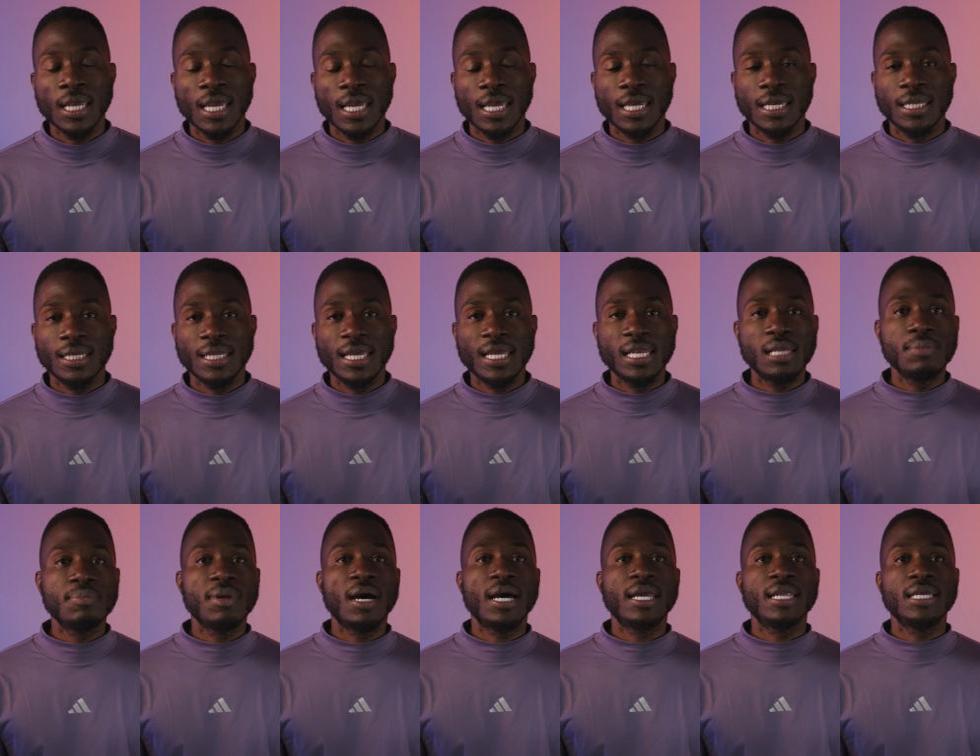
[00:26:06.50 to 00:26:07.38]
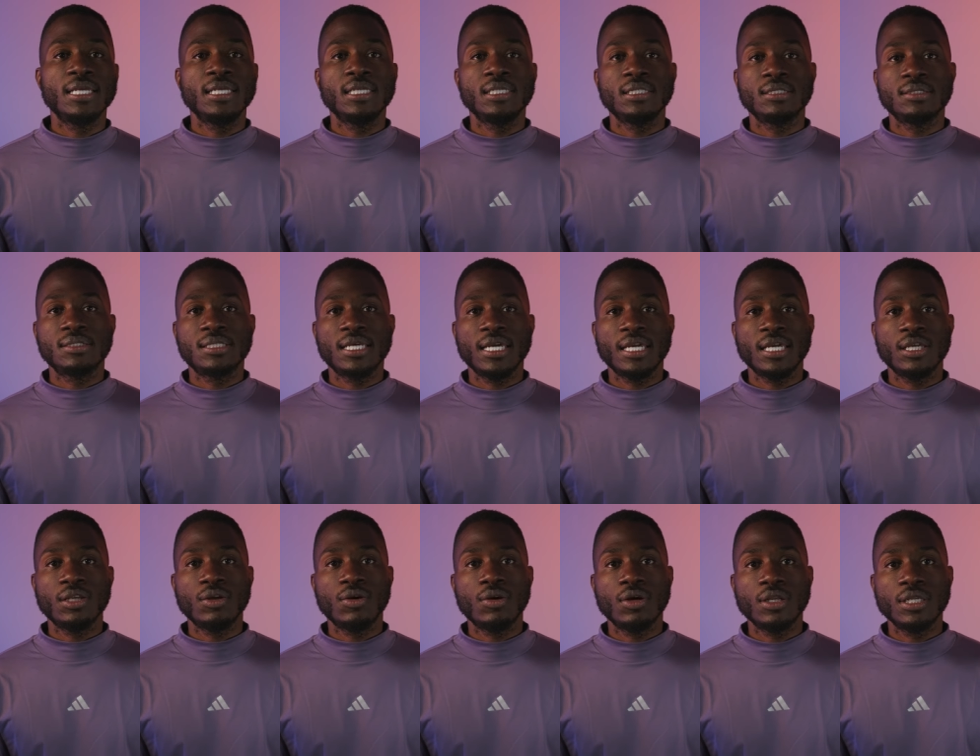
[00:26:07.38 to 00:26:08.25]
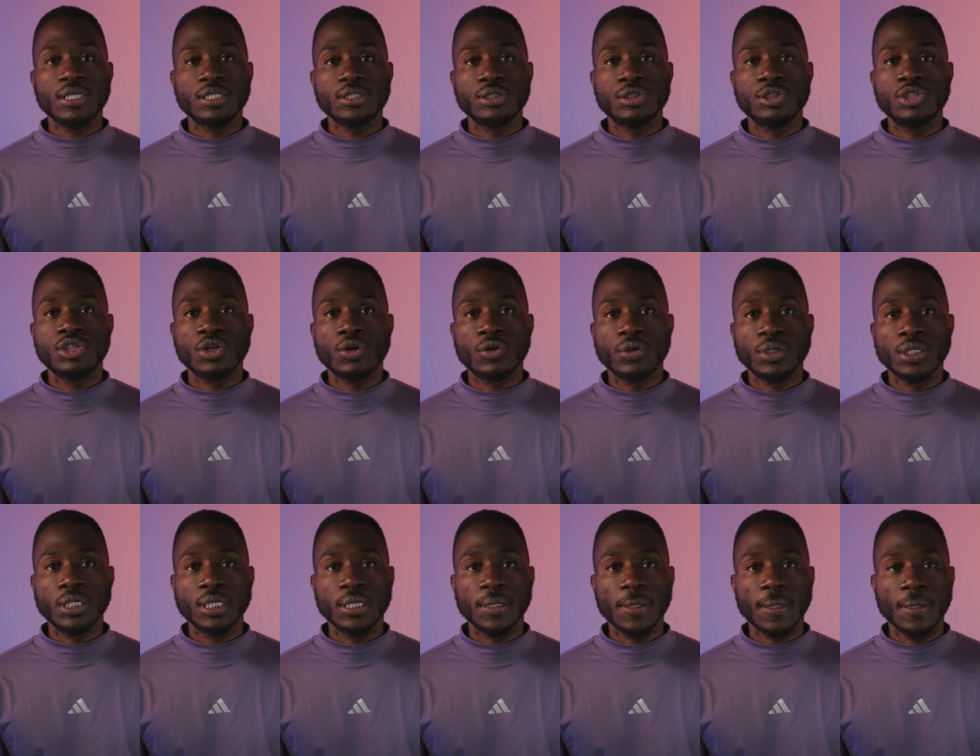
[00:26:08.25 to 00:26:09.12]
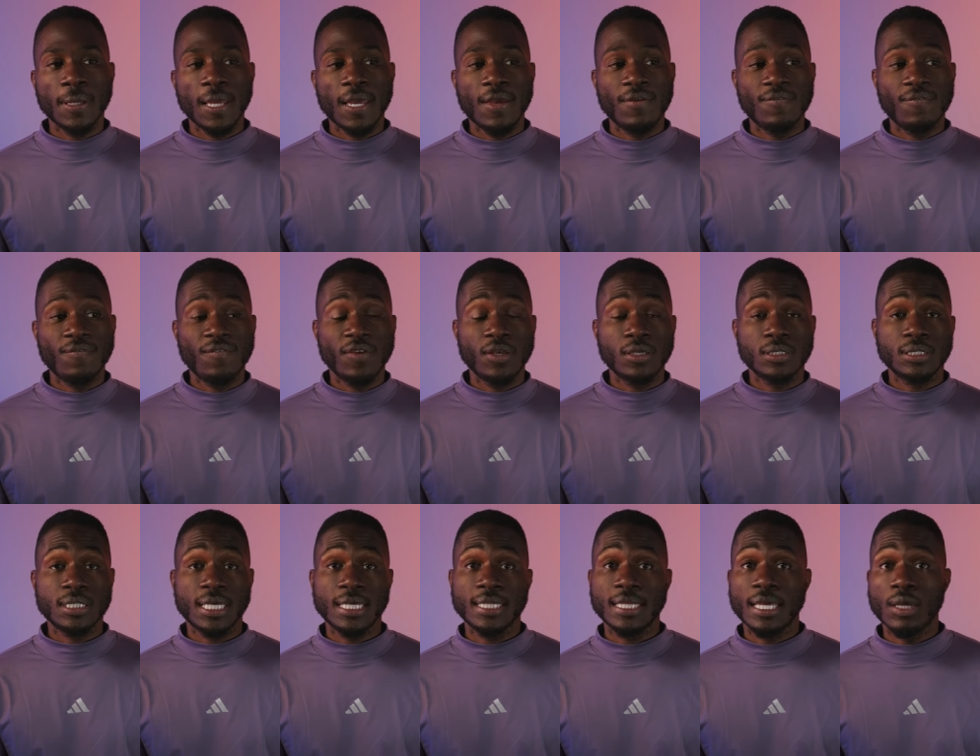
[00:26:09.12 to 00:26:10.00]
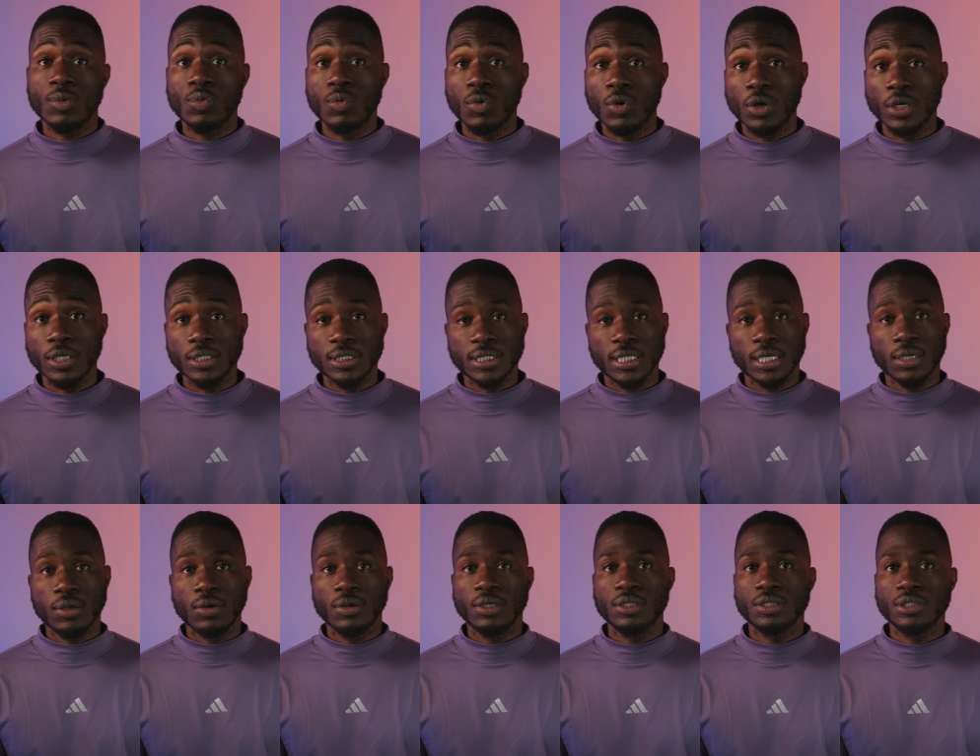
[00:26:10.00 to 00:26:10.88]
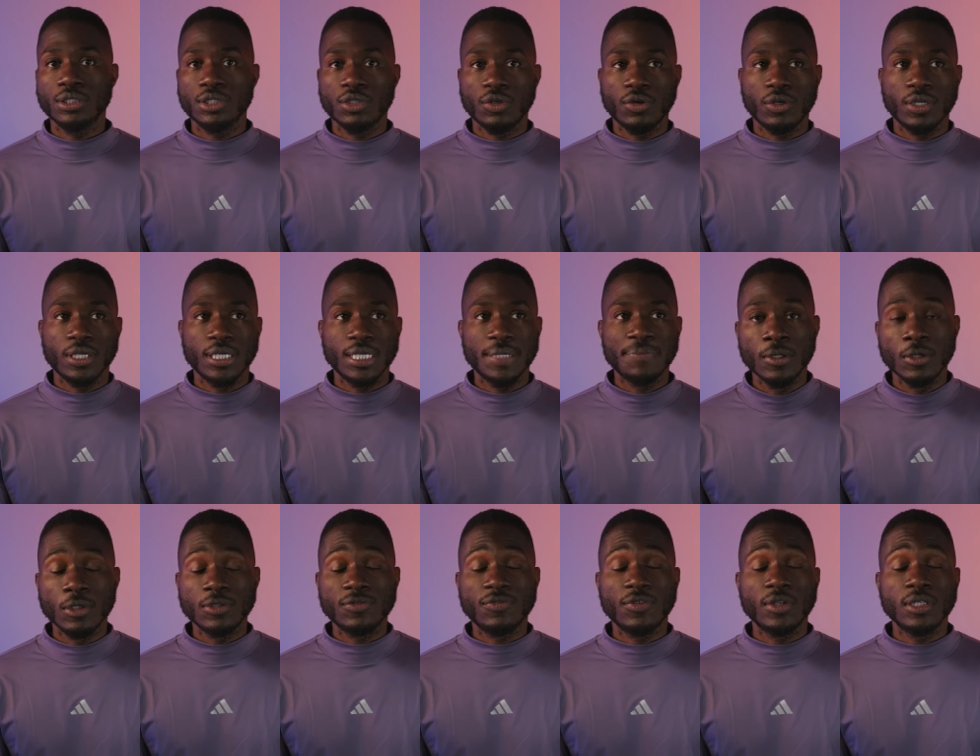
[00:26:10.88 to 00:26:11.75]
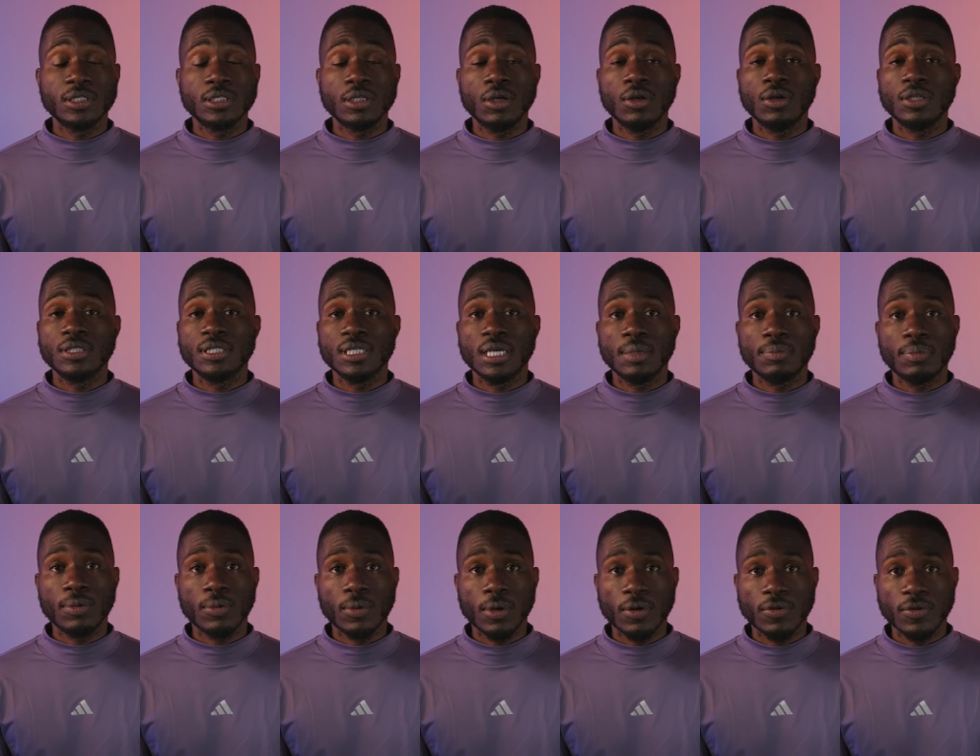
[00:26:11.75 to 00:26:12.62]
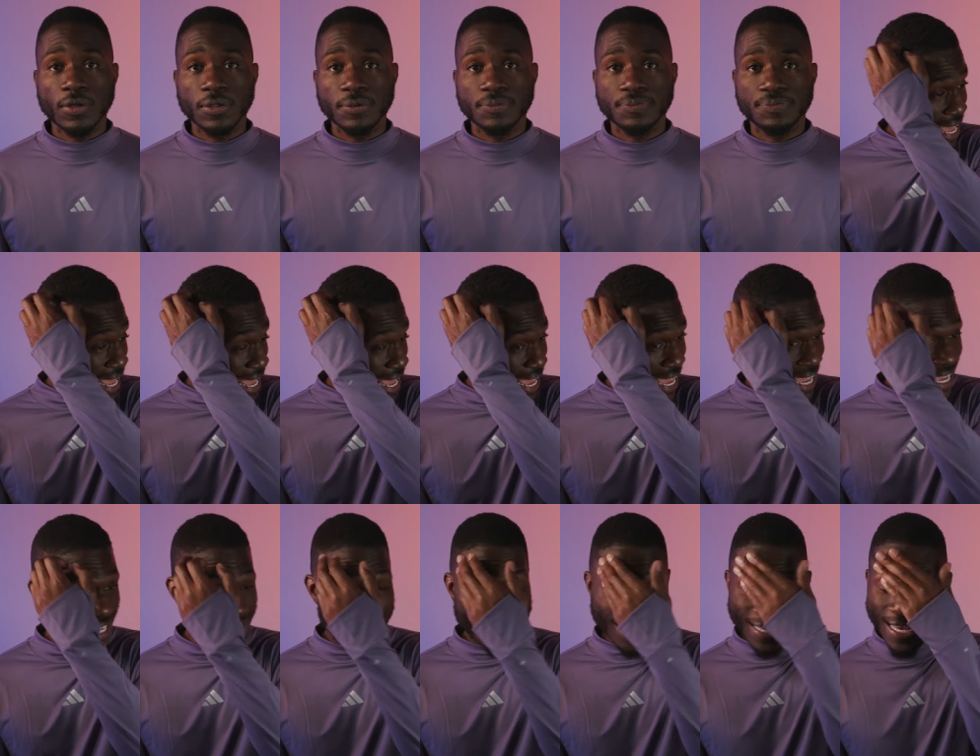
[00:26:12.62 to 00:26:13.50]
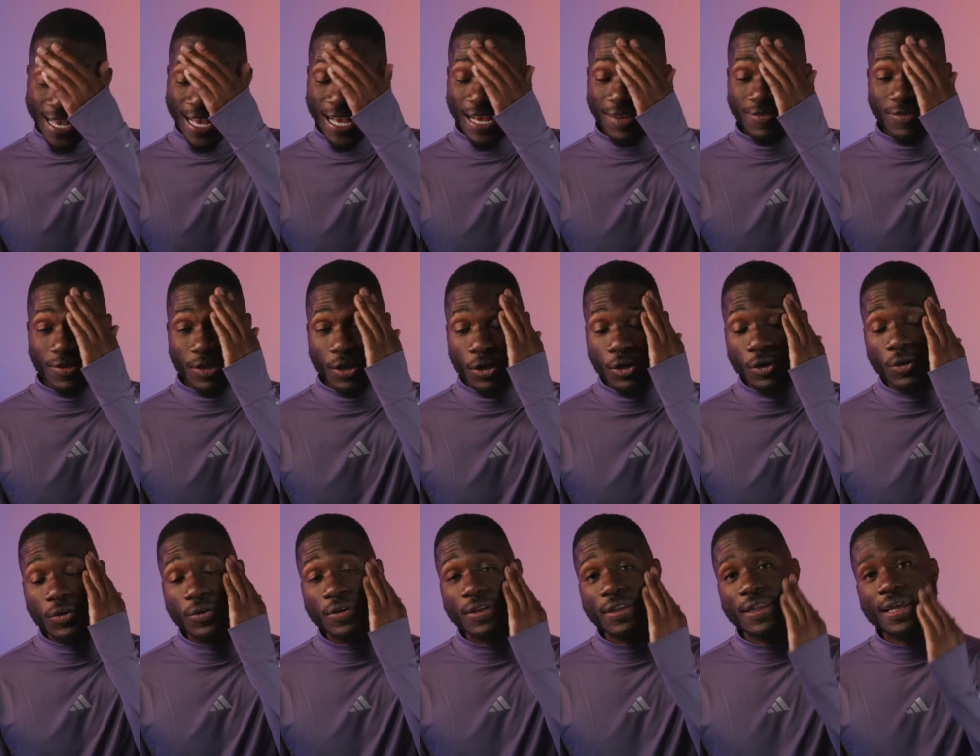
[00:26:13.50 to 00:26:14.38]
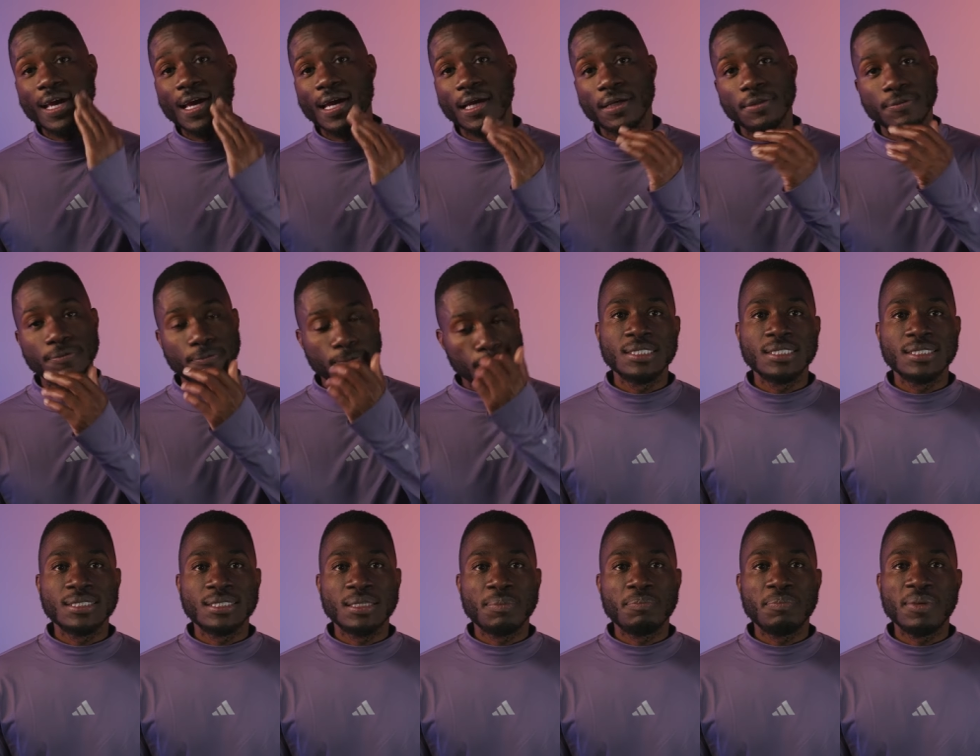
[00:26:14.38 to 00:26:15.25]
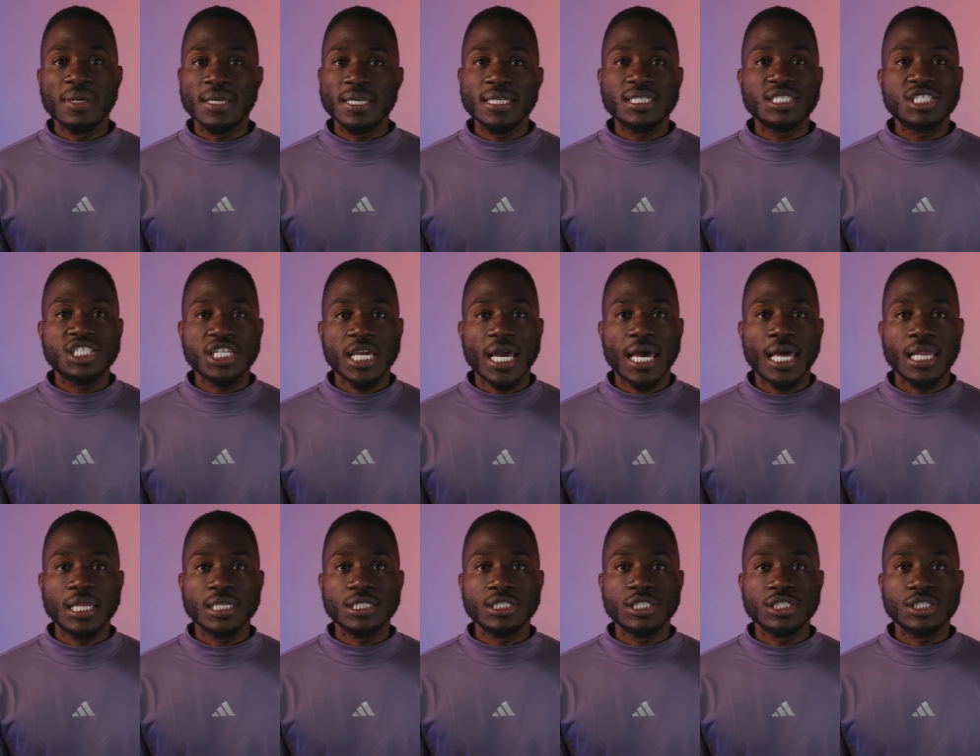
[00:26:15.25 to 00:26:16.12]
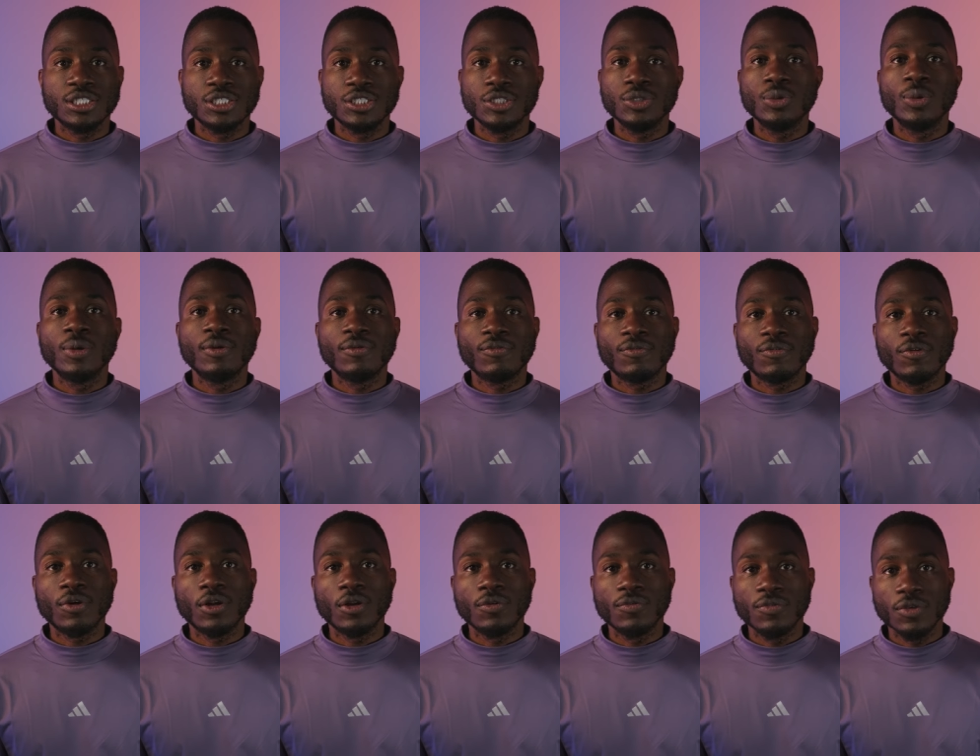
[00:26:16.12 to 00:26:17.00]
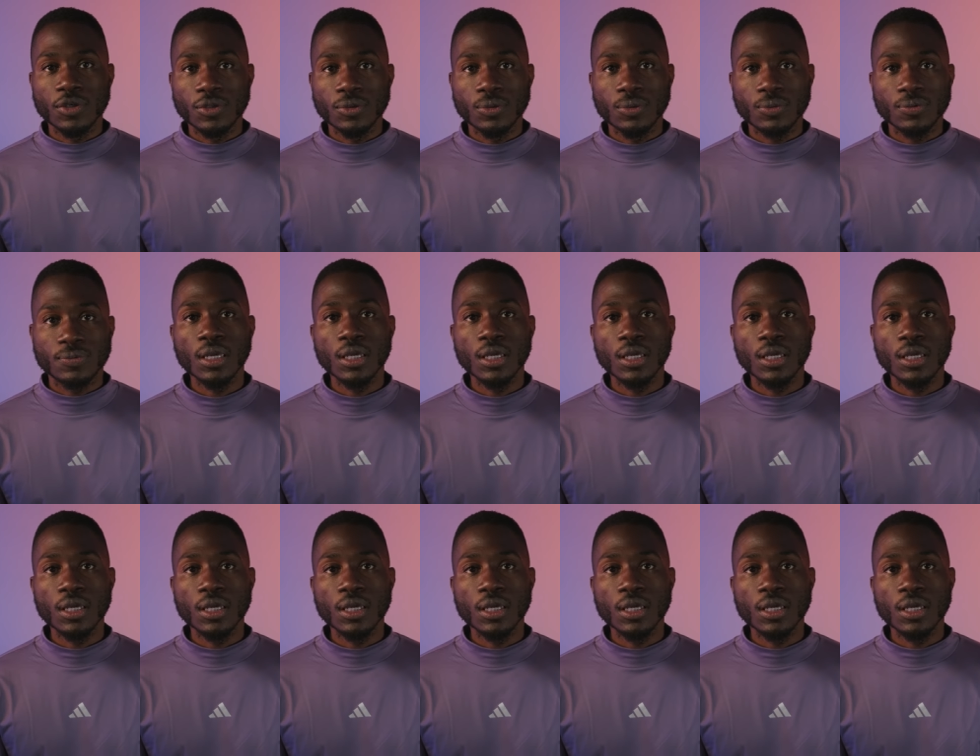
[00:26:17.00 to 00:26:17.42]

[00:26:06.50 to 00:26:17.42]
And anybody taking on this journey and feels like they want to take on this journey, those feelings are all temporary. And I've learned that the biggest challenge is you in front of you.